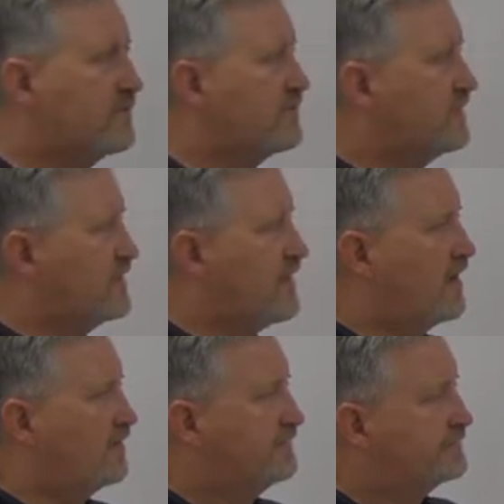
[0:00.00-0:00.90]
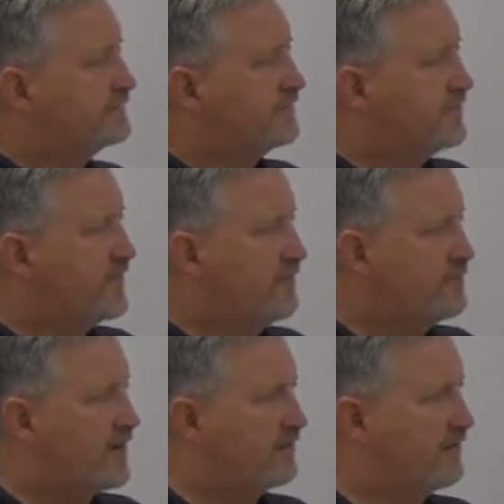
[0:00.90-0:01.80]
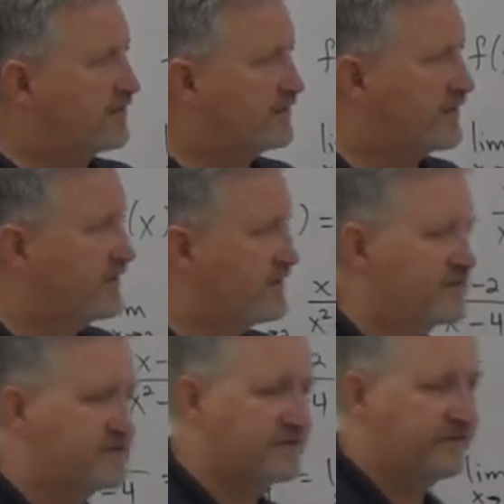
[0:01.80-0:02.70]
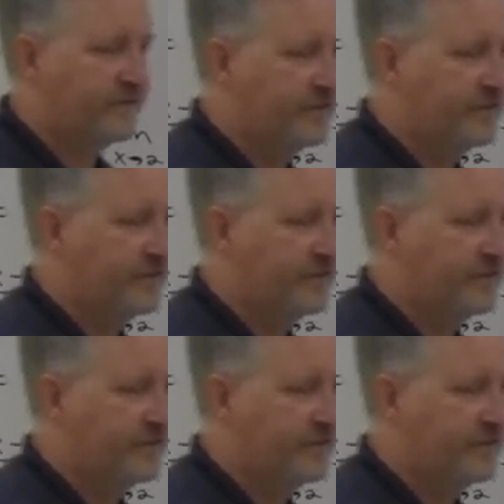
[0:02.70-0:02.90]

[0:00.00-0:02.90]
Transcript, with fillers: the, uh, the other way we can look at this is if you